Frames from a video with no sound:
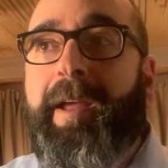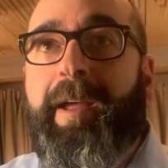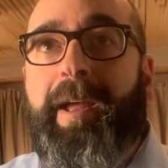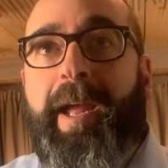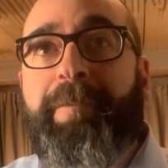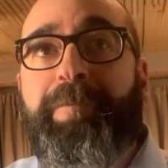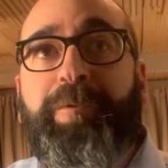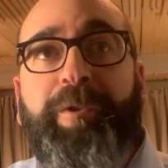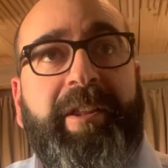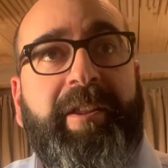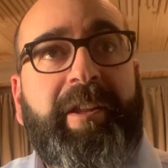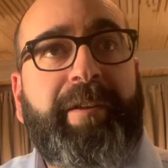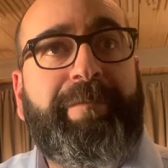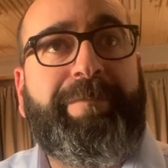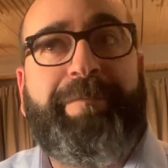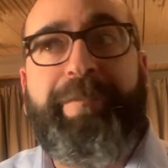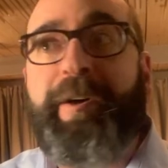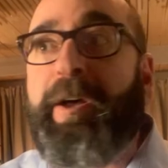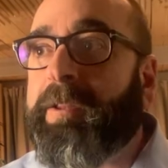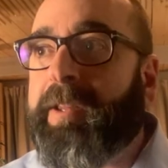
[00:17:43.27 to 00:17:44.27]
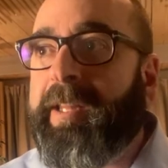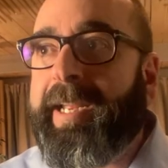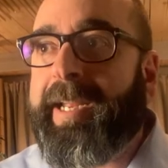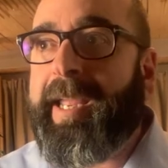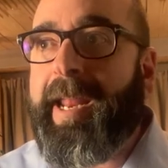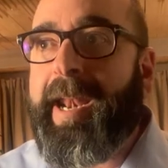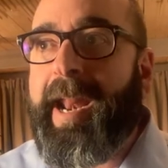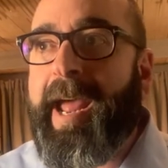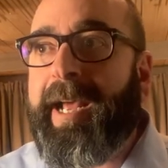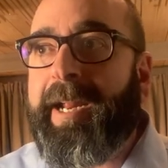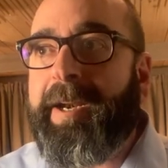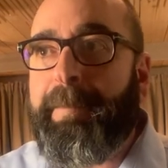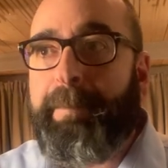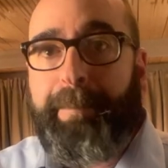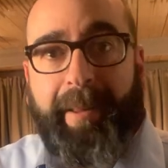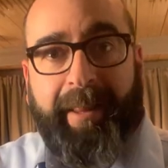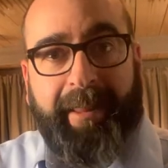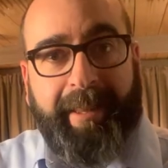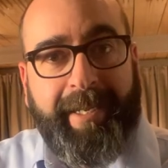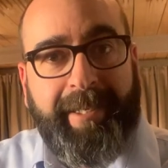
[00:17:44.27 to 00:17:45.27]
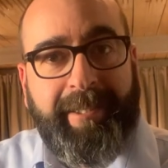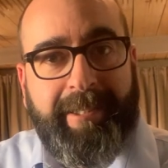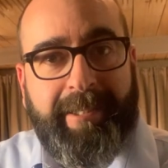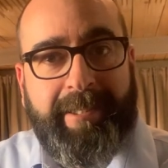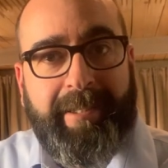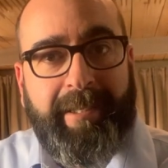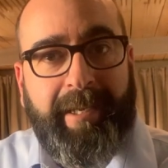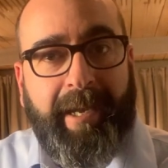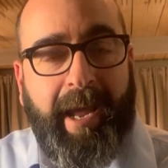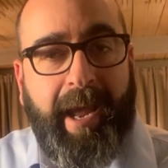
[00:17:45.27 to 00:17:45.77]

everything felt like it had a place